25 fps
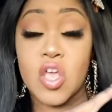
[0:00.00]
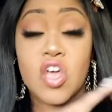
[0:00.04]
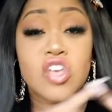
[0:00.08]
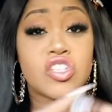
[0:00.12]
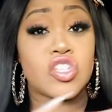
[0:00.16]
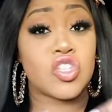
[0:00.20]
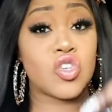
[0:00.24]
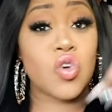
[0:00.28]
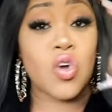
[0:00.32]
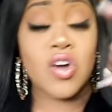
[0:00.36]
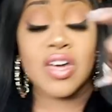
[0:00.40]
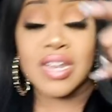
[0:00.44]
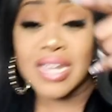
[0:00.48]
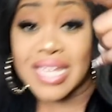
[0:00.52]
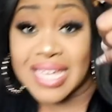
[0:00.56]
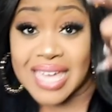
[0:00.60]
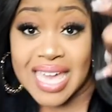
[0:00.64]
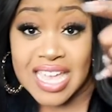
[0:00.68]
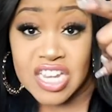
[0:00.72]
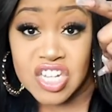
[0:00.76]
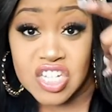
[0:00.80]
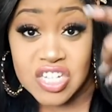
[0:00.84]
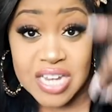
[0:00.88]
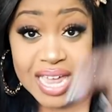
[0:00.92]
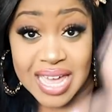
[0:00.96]
So you're gonna
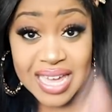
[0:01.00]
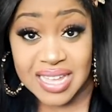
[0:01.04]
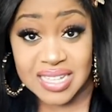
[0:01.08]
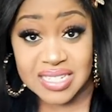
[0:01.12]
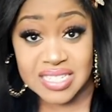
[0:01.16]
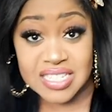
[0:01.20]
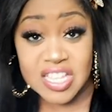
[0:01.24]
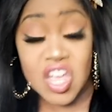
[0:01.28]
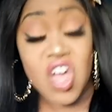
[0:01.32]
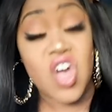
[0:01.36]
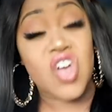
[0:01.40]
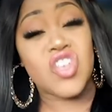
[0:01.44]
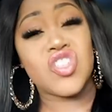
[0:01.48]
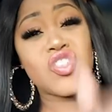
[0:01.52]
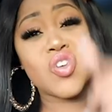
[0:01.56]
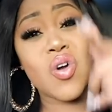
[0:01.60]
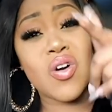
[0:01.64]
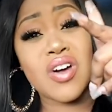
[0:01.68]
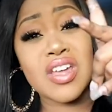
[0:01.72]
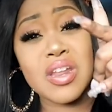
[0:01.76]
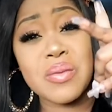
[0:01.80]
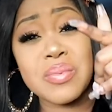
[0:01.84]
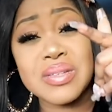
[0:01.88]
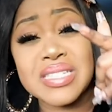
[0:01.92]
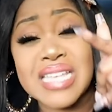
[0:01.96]
get shagged, you're
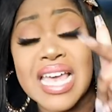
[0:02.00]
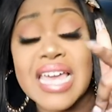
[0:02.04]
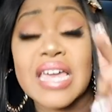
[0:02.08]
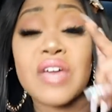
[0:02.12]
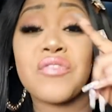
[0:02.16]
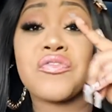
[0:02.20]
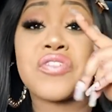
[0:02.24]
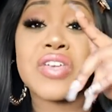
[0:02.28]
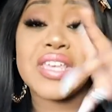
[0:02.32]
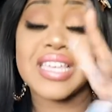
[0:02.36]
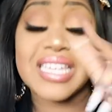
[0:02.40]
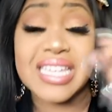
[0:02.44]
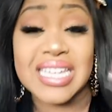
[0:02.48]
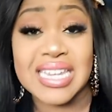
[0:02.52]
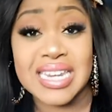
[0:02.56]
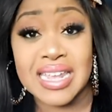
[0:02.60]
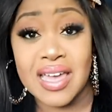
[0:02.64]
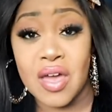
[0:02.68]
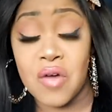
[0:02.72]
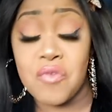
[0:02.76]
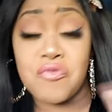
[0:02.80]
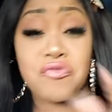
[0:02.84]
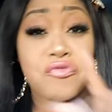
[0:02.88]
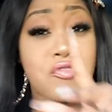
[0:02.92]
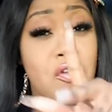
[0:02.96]
gonna be taken for
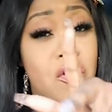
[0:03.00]
idiot